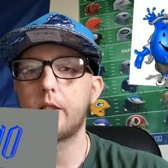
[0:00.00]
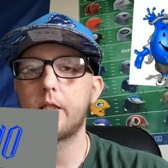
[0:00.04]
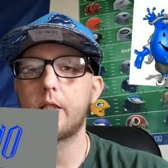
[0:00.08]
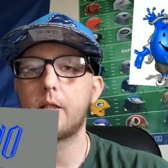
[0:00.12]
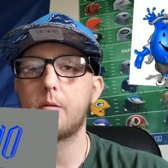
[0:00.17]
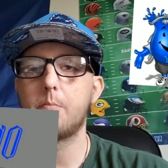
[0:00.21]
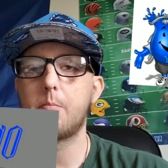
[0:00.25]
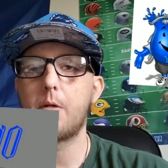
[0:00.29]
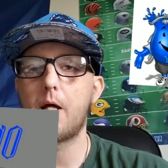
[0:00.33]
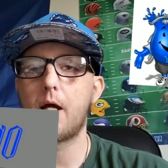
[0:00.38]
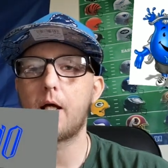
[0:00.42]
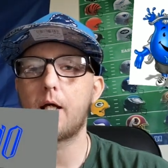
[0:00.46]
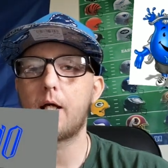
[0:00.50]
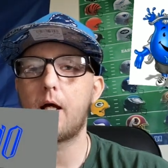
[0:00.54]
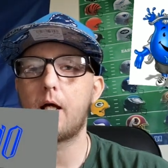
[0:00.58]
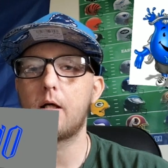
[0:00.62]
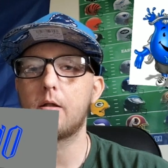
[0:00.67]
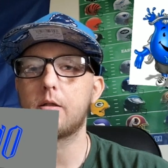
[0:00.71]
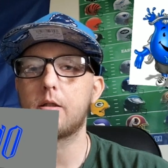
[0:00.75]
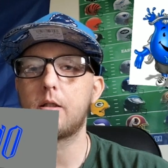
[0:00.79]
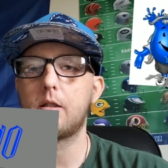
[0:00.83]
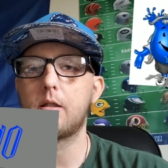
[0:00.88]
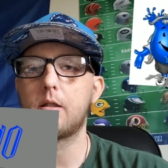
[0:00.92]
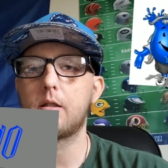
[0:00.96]
get back
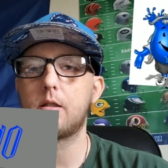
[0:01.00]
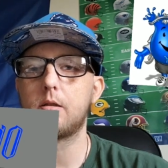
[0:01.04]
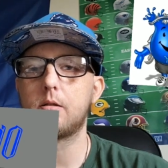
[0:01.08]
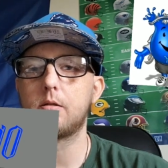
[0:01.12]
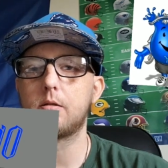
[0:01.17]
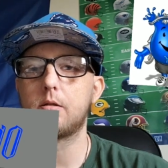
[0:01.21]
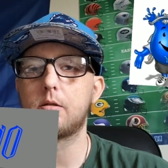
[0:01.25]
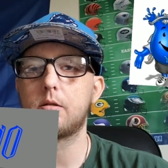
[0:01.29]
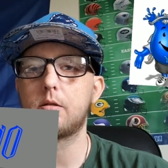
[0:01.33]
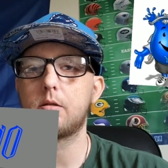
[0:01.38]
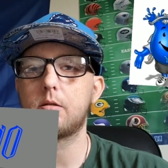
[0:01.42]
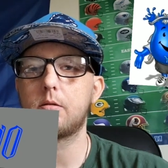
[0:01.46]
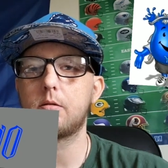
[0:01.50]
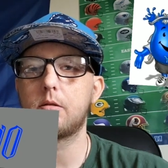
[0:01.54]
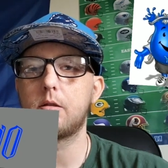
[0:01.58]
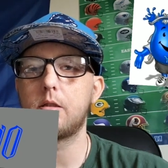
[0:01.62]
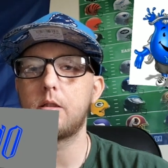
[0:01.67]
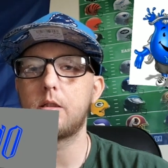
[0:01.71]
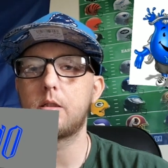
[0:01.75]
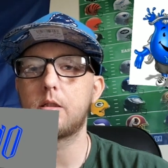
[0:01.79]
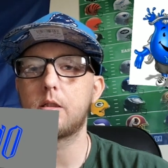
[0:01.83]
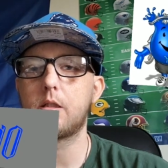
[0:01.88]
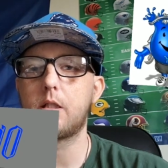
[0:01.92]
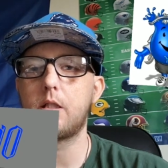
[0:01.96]
out there, because
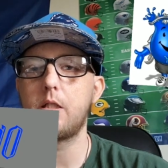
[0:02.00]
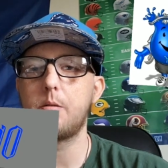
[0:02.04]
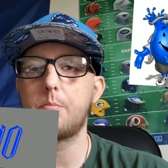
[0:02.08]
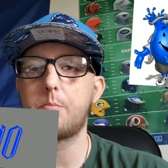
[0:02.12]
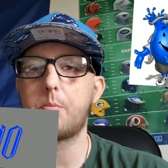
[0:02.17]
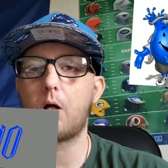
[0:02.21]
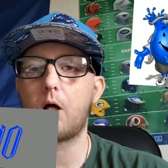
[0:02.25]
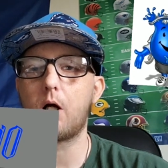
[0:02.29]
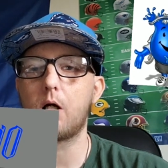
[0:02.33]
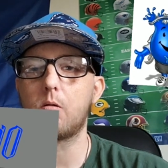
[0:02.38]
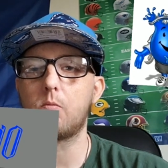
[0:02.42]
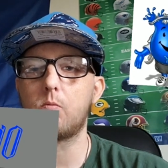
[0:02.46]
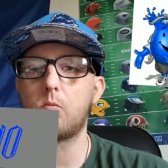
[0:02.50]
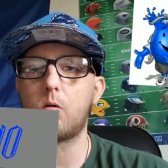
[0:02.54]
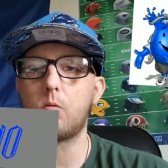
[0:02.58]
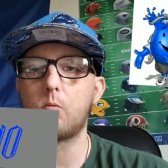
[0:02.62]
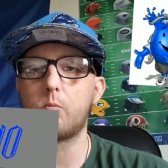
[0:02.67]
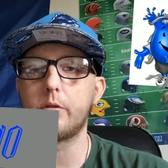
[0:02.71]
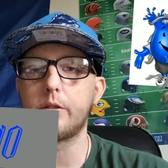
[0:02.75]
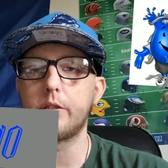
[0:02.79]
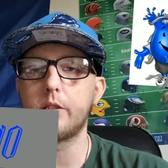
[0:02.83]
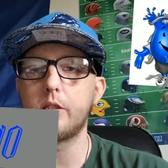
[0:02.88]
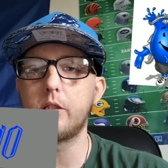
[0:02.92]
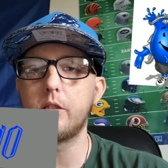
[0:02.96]
he's a key part of what
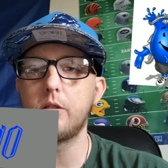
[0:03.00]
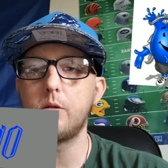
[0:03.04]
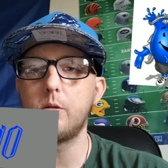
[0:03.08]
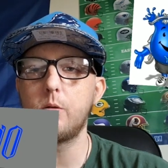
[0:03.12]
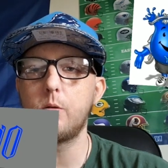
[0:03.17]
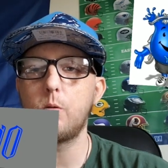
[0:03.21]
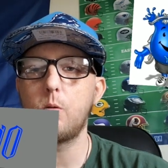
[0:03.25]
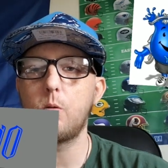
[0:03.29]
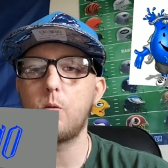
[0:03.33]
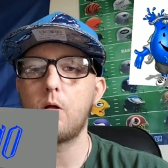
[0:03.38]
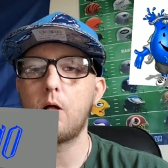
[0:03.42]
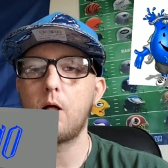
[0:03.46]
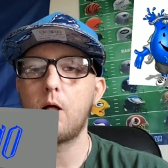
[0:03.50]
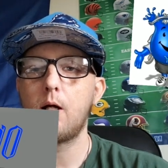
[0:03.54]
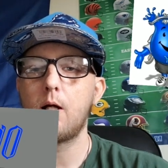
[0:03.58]
we do.